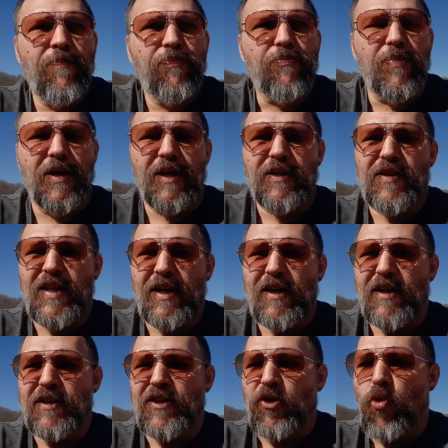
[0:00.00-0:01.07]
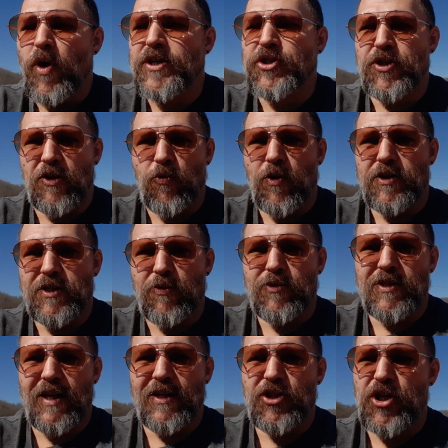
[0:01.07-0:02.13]
but the question was, it was
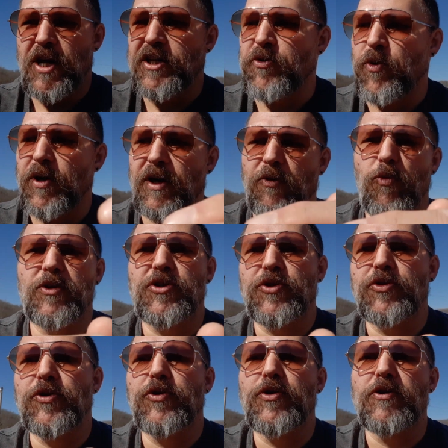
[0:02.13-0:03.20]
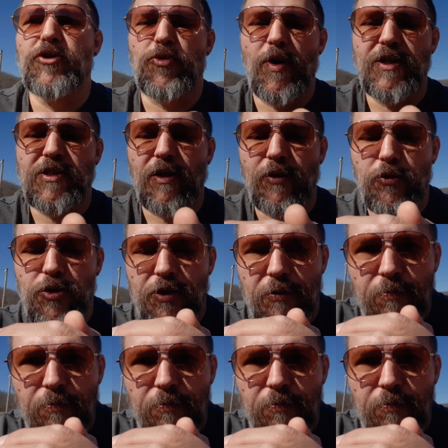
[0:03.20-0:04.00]
like January, what's your New Year's resolution?